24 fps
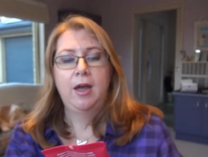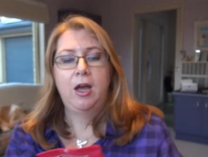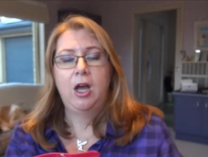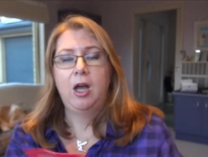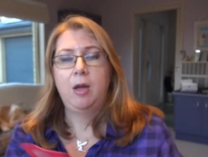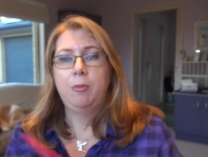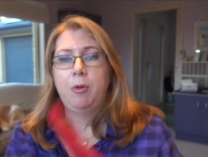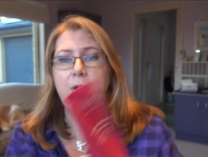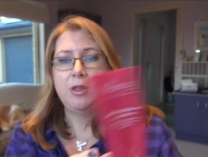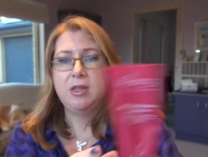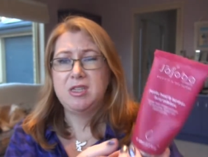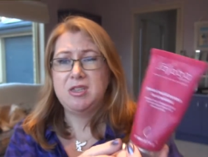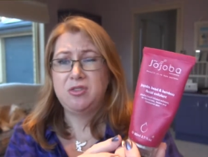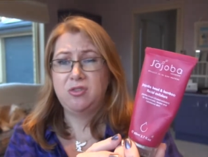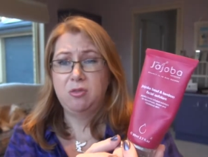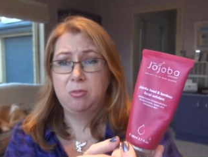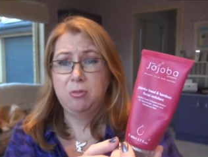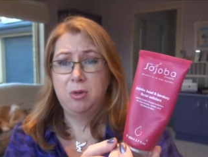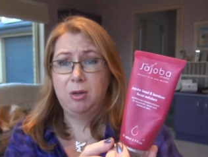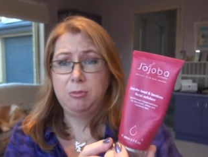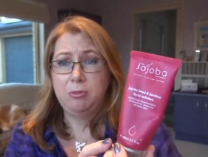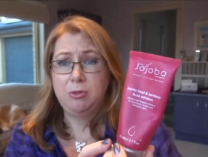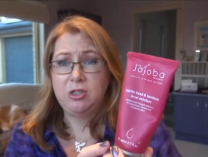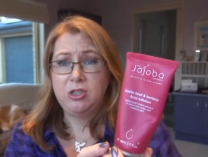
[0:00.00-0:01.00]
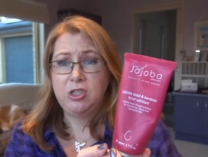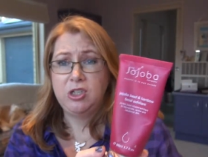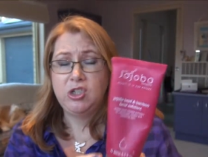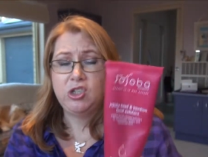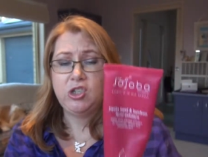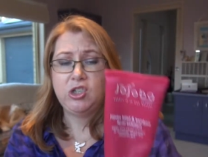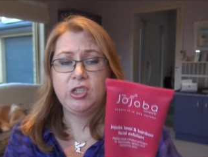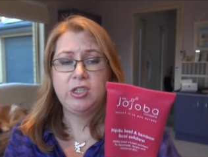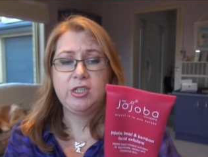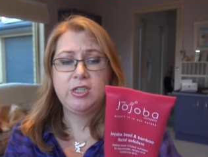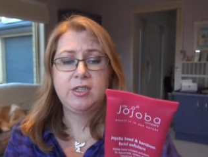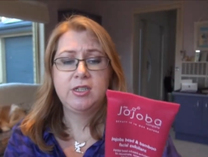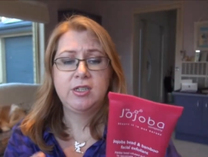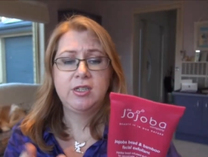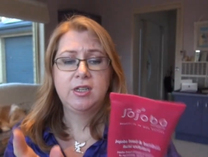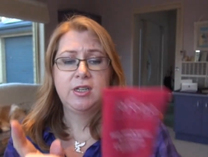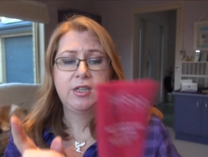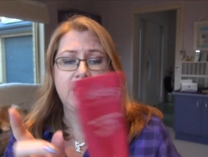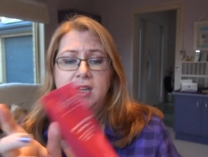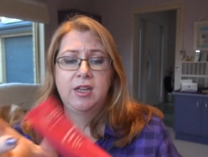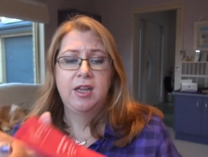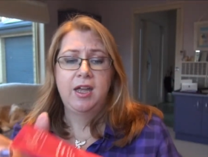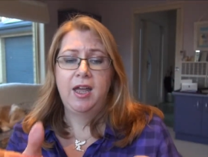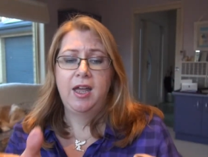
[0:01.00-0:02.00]
I bought this from my beautician.
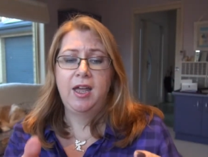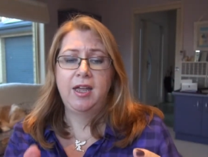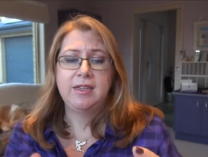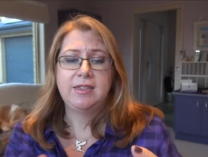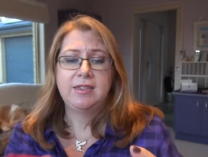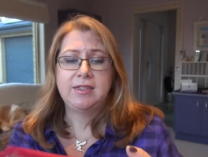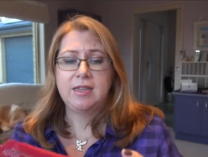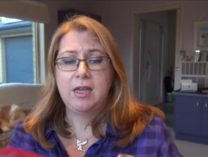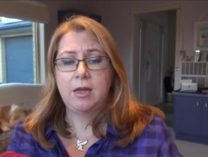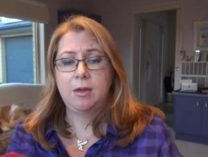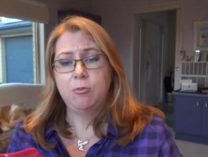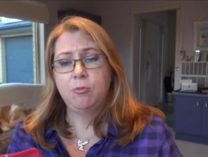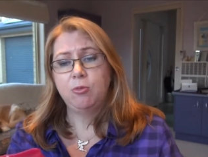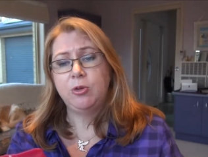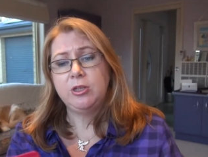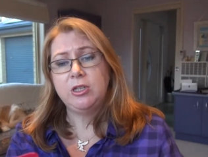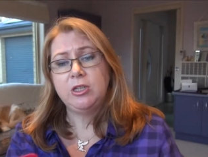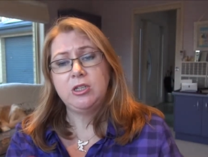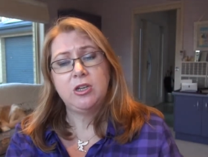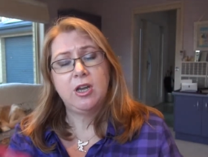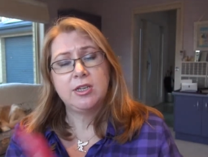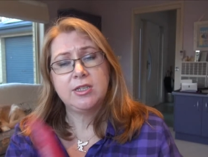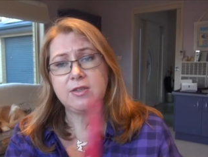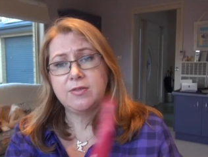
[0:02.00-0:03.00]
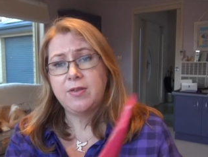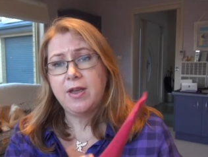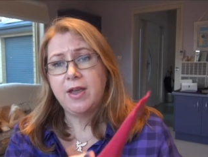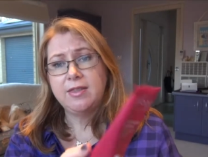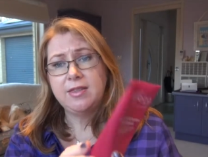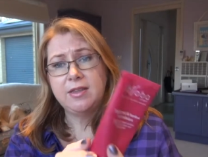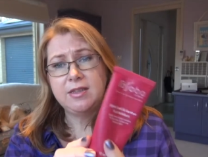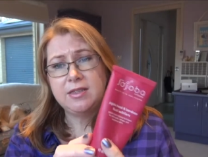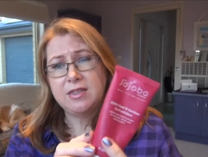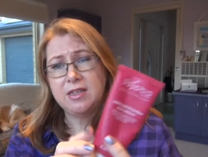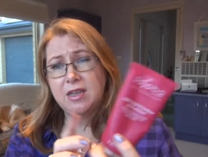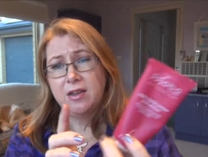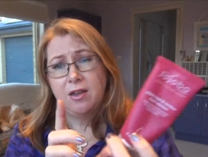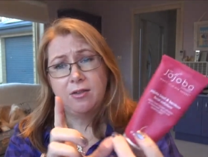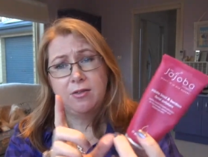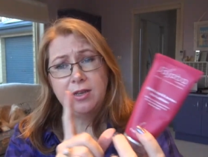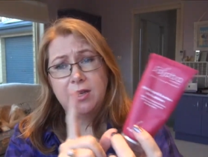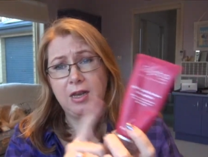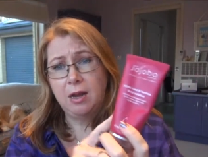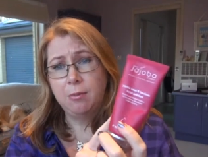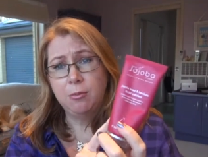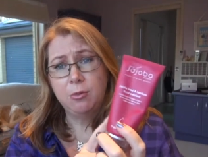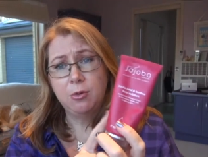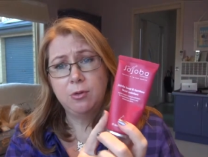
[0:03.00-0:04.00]
It's um, really nice. I've had this a
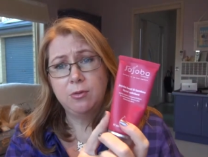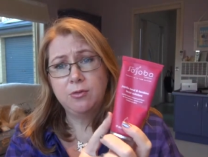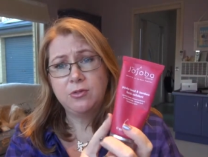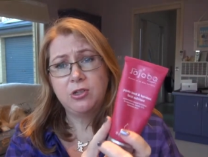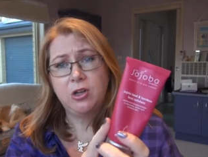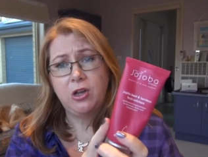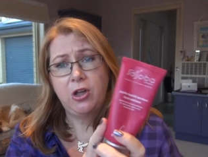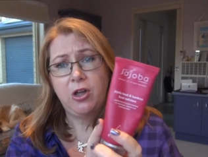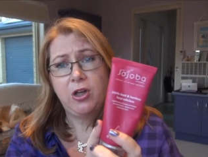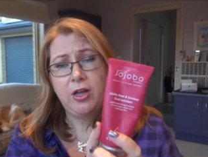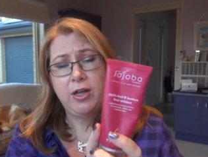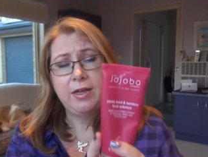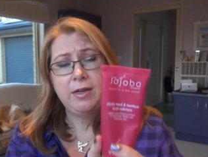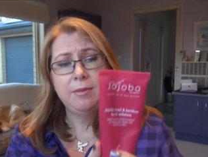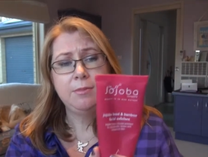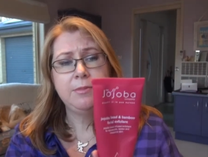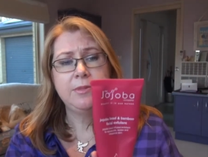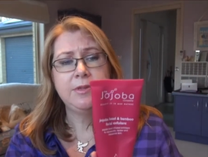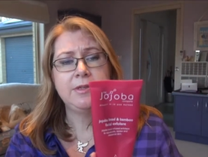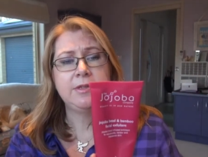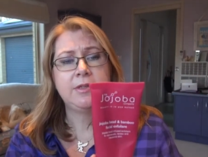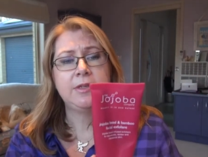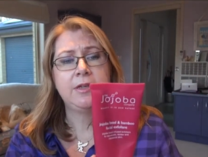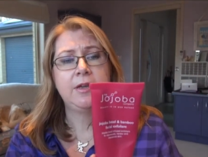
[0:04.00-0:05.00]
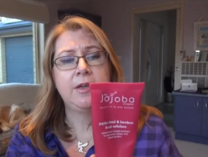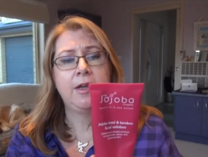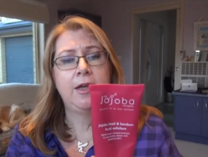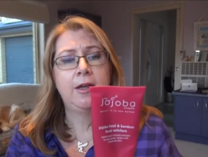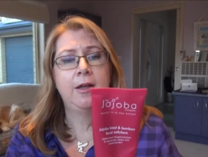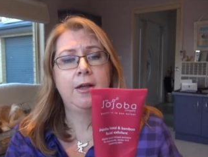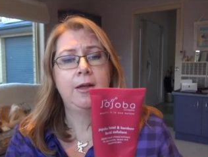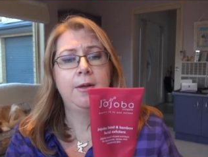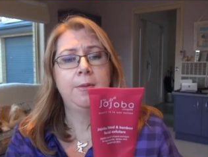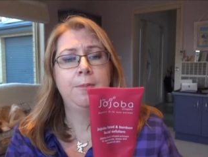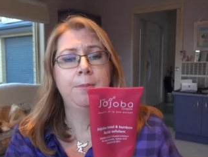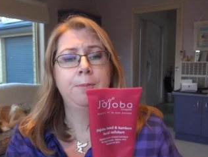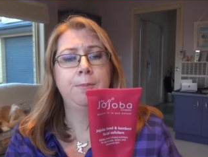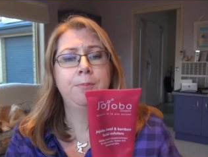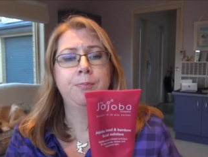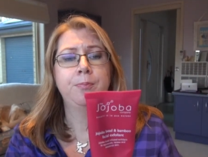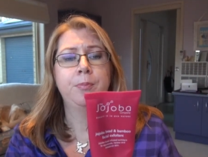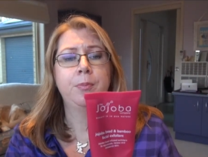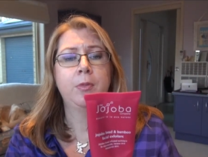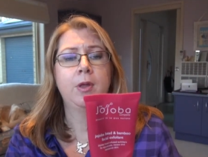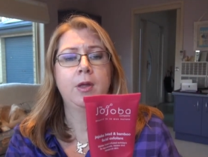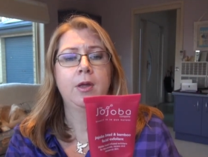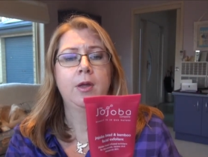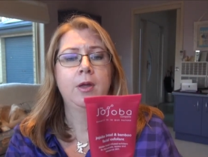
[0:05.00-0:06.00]
number of times. Um,
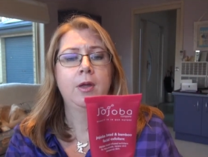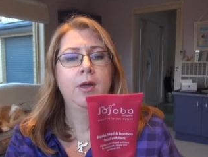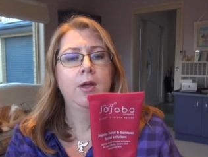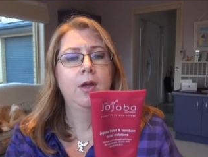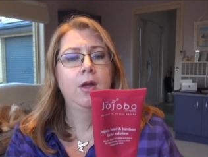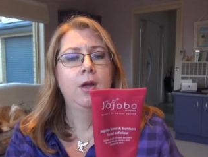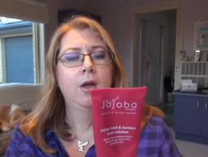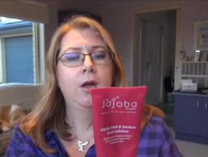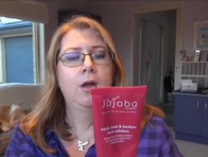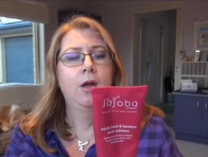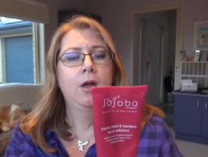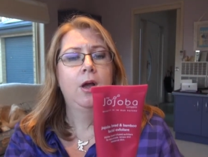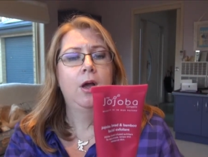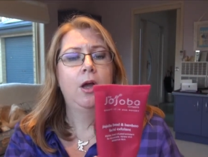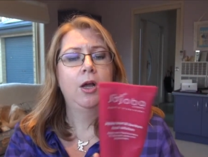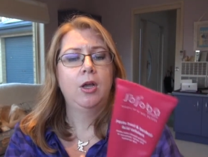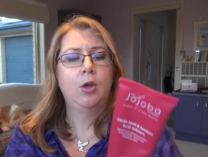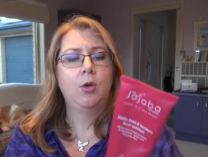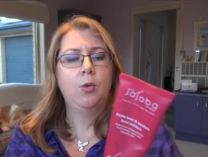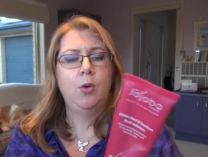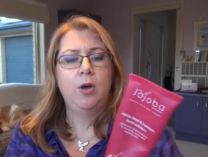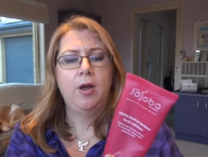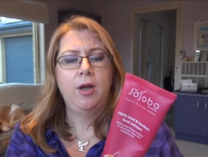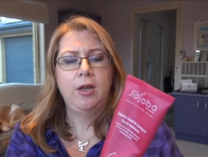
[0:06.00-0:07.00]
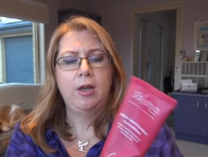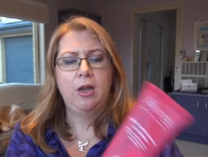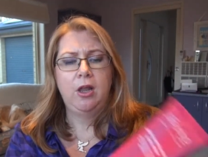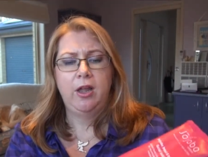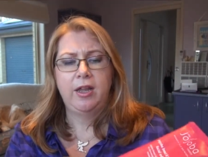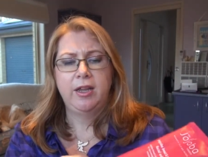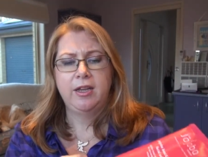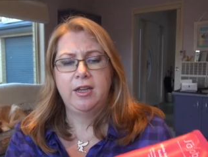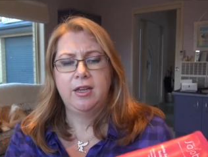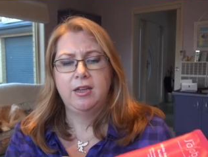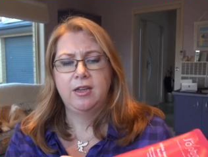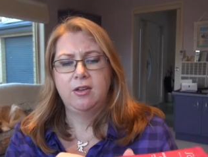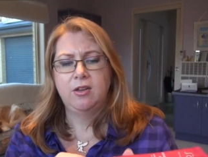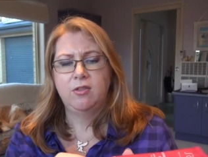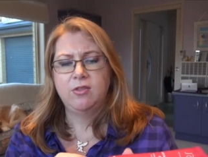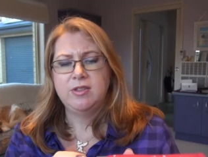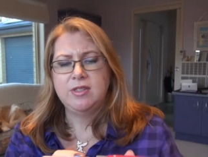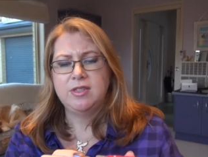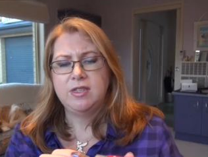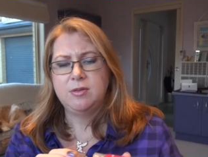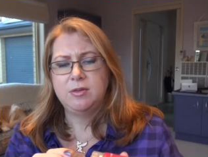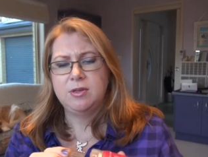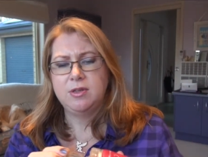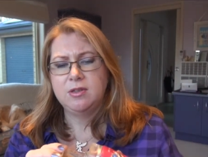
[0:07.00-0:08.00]
I quite like it.
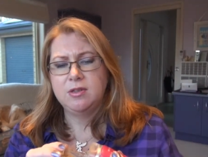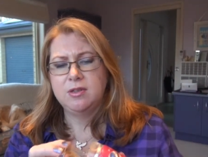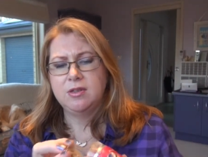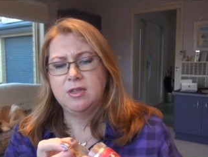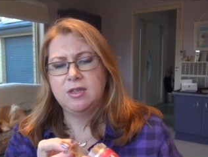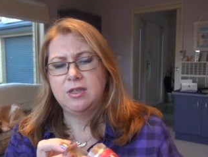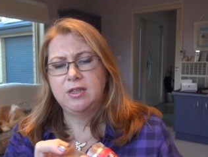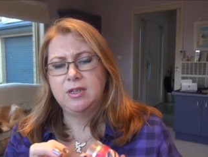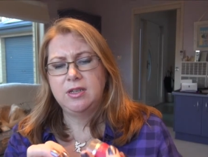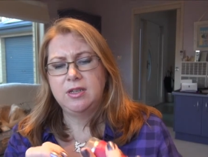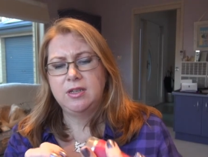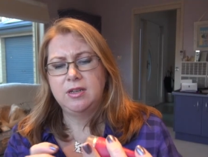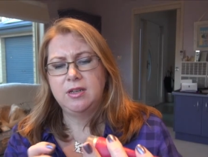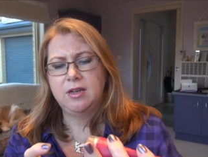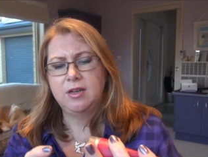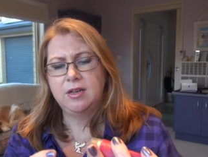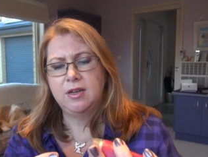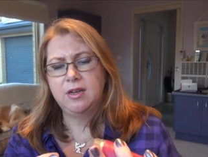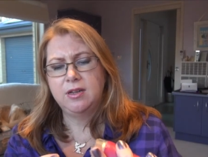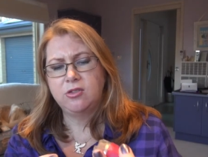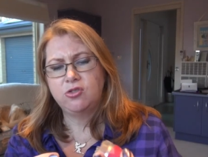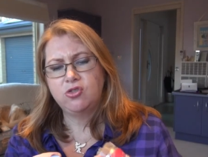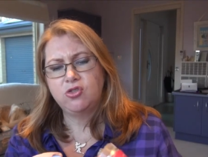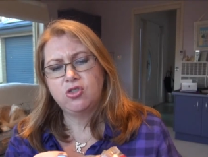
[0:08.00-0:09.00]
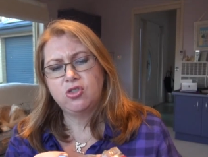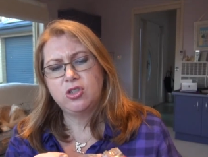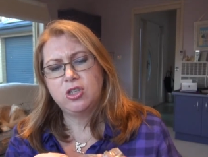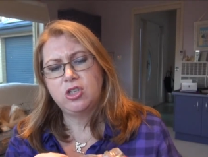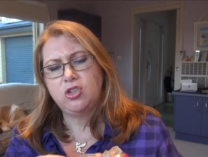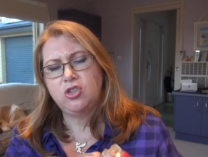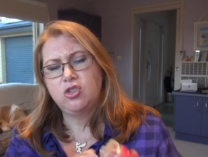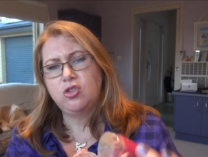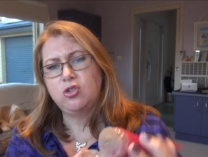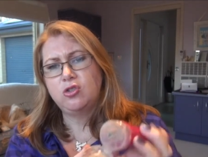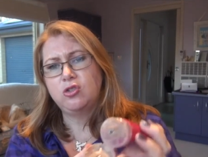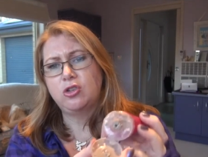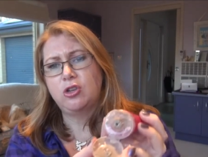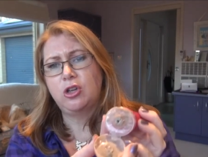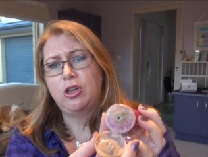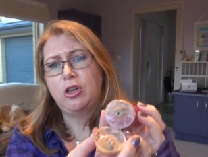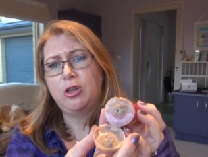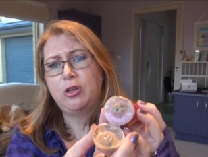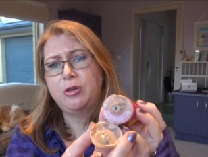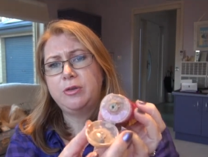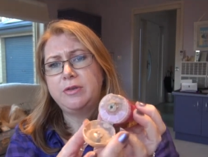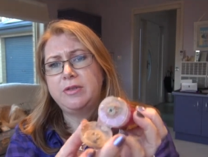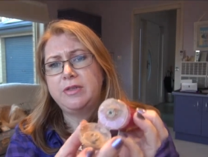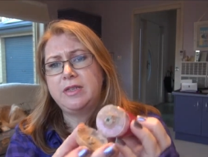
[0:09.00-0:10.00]
Obviously when the lid has issues
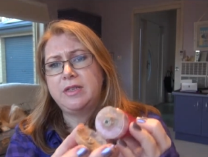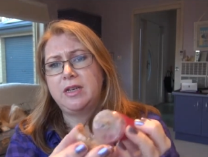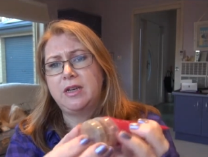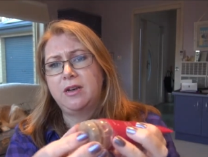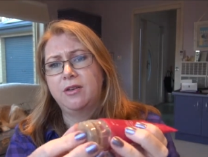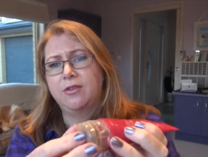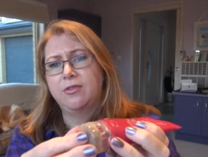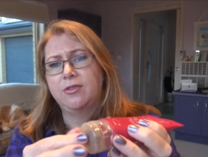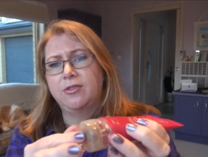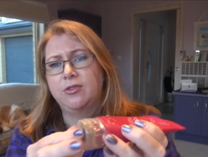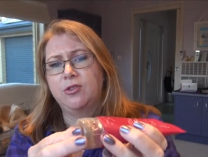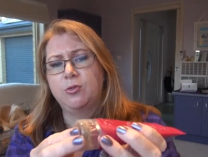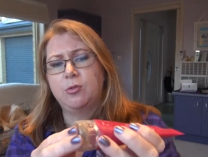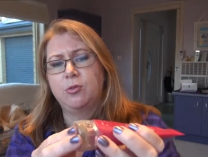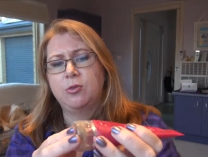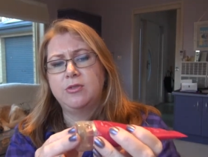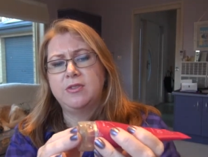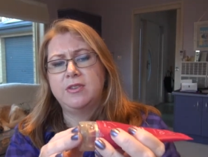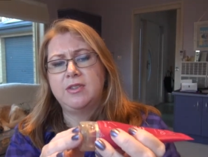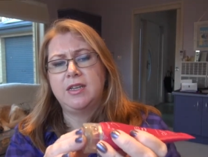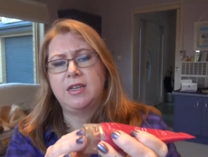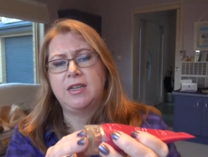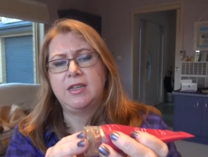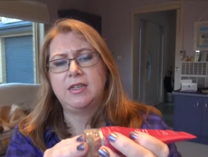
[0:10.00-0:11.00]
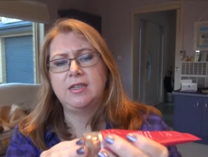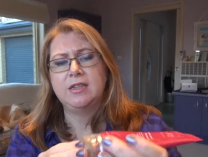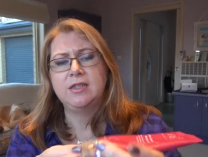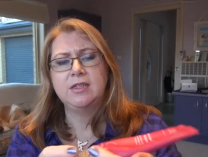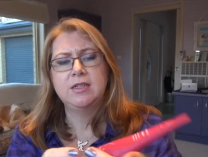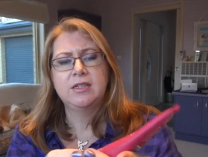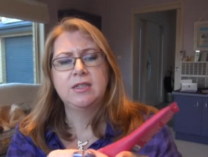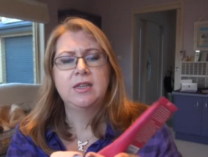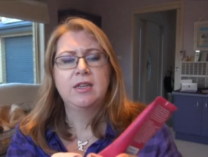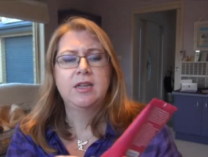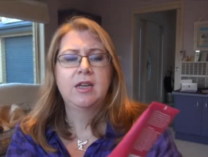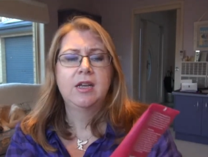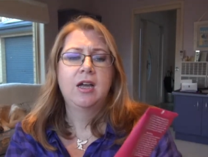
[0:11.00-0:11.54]
closing up towards the end.